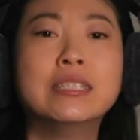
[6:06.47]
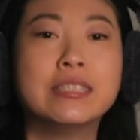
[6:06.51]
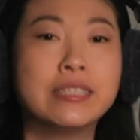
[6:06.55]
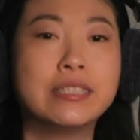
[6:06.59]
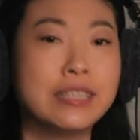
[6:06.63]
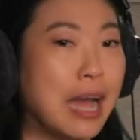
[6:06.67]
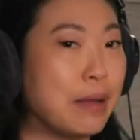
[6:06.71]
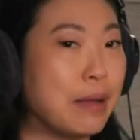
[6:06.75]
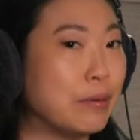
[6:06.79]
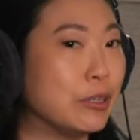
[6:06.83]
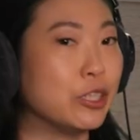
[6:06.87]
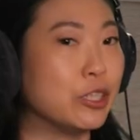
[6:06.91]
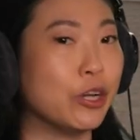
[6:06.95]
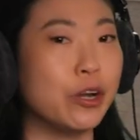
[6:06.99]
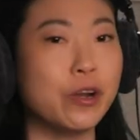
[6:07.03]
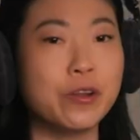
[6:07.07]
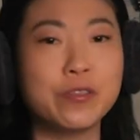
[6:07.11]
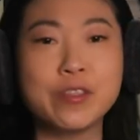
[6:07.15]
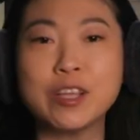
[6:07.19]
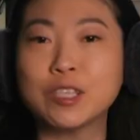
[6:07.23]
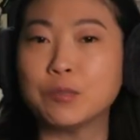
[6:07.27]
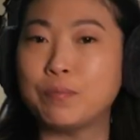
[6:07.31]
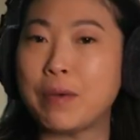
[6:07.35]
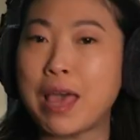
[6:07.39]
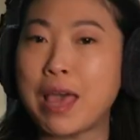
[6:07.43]
Time to turn
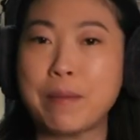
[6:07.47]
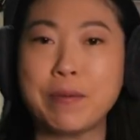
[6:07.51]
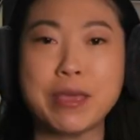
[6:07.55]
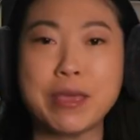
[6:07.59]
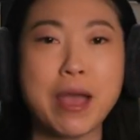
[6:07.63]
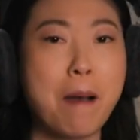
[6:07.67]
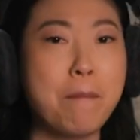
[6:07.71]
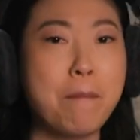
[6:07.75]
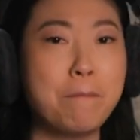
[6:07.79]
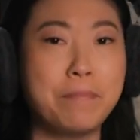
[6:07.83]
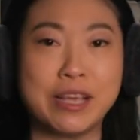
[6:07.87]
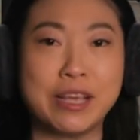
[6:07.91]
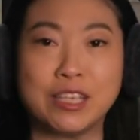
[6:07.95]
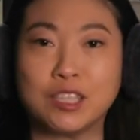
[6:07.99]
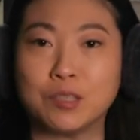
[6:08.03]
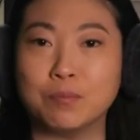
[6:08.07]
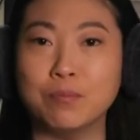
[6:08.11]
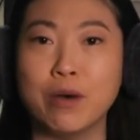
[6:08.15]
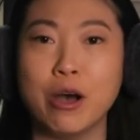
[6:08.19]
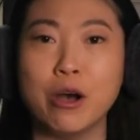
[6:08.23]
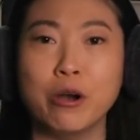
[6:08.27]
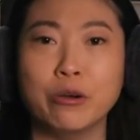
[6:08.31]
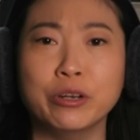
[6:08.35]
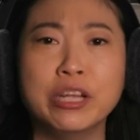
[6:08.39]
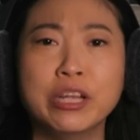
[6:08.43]
this baby on beast
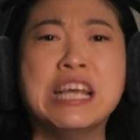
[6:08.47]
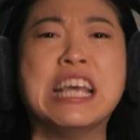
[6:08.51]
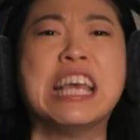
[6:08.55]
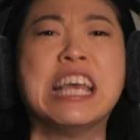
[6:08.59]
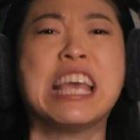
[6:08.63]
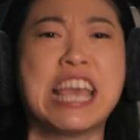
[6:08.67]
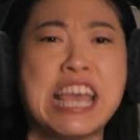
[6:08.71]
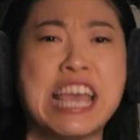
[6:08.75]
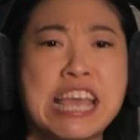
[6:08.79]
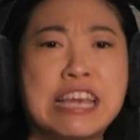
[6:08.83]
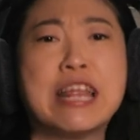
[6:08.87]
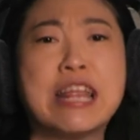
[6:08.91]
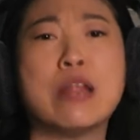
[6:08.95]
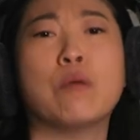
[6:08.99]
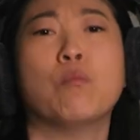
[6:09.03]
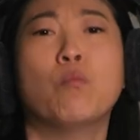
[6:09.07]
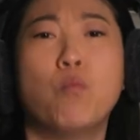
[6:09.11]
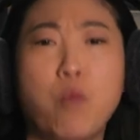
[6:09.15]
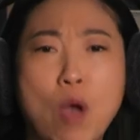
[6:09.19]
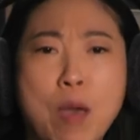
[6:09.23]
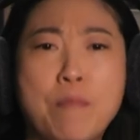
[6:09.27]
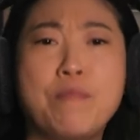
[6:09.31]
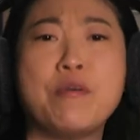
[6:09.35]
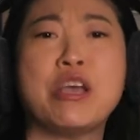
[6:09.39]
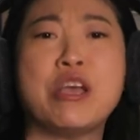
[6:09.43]
mode. Eat it,
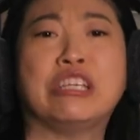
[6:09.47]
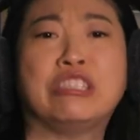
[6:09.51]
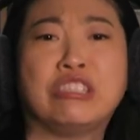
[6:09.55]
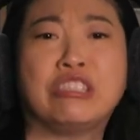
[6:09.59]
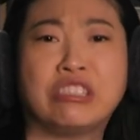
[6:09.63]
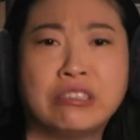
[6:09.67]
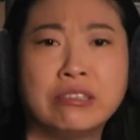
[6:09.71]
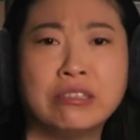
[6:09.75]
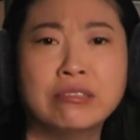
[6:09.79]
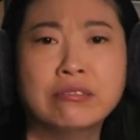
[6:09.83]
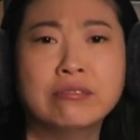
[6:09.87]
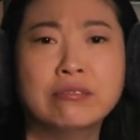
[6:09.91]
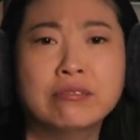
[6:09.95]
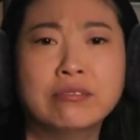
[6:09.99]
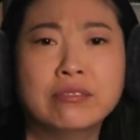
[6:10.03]
whippist!